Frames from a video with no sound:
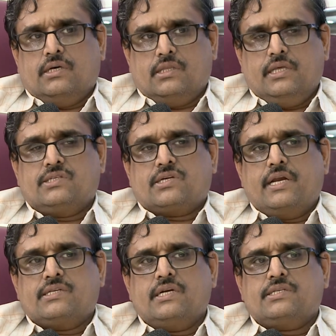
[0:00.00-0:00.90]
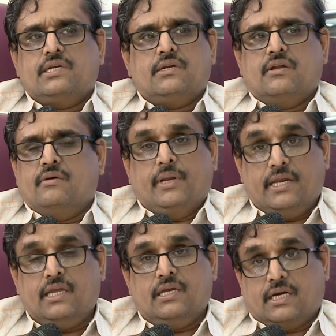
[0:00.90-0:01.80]
these train sets in
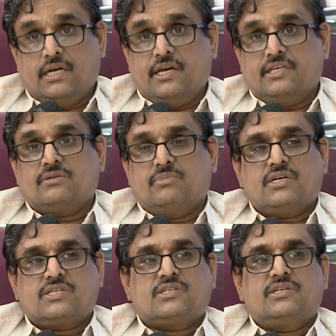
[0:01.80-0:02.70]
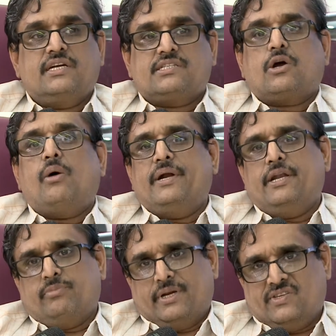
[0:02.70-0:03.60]
many countries, because it's a
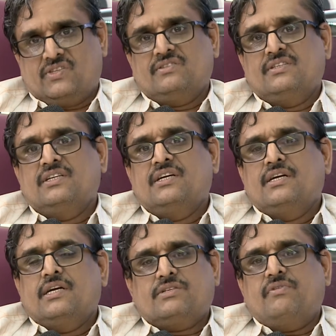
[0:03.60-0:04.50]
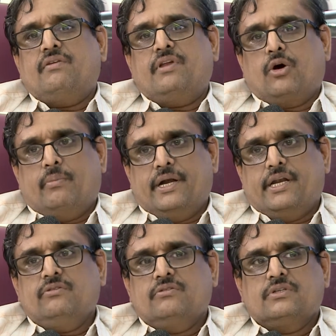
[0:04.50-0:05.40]
competitive price. It's very, very
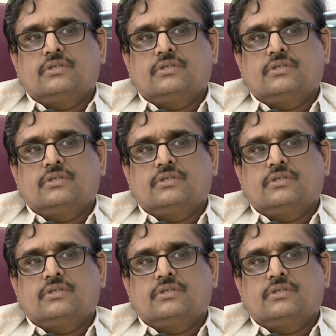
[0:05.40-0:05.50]
competitive.